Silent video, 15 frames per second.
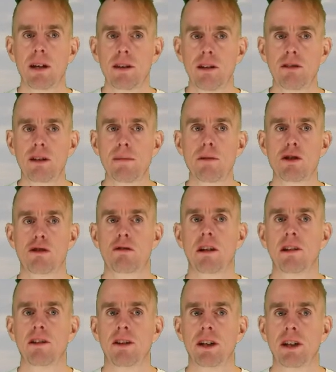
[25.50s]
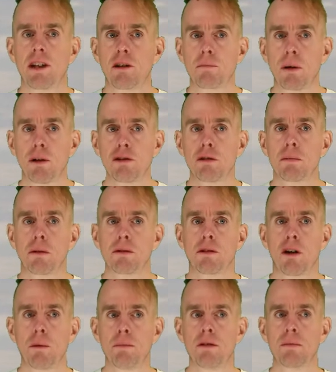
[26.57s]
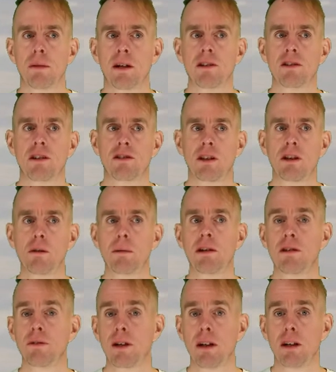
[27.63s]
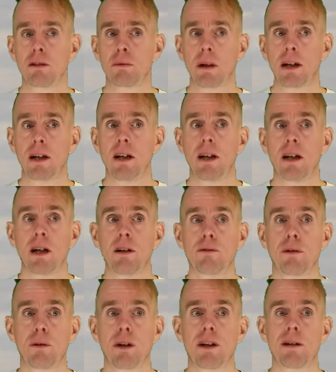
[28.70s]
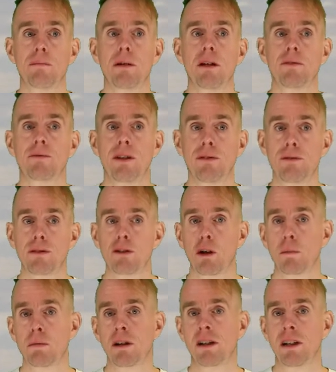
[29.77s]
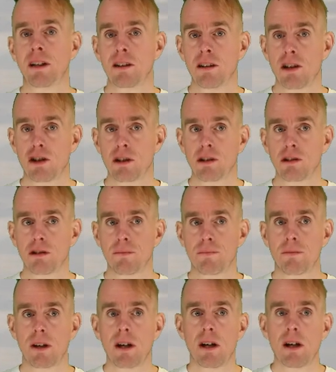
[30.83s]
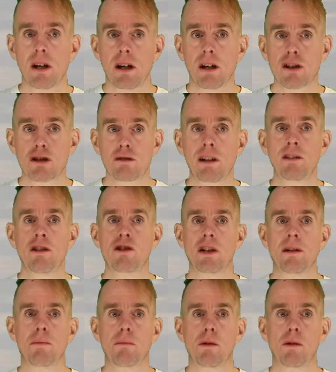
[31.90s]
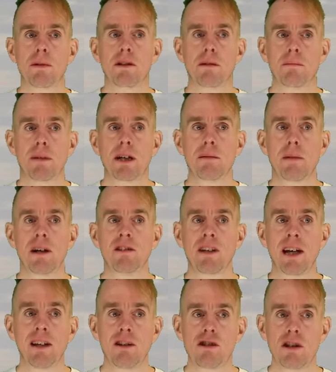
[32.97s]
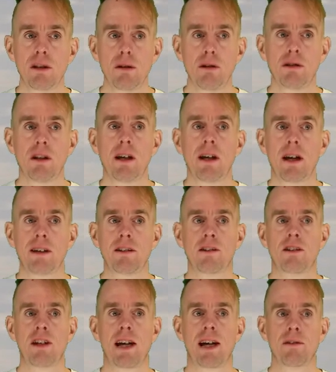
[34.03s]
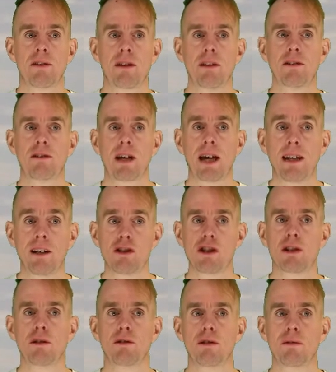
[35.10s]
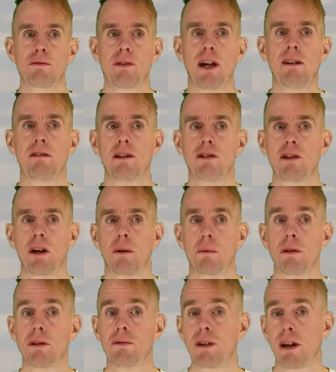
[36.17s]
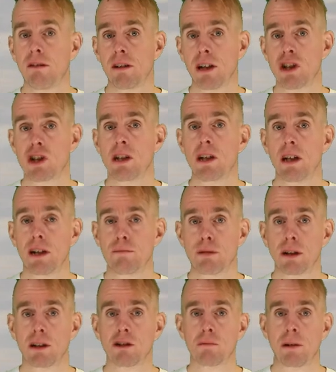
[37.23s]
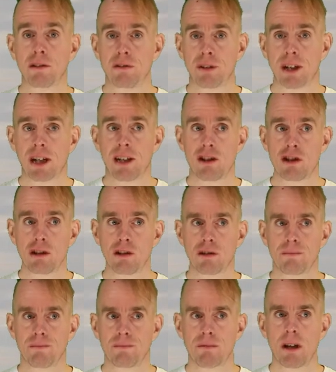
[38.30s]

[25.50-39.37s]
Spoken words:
This demonstrates that it is possible to optimise a single piece of hardware for a number of different operating conditions. Our strategy will be to minimise energy use and to see how this energy use varies with a variation in product specifications.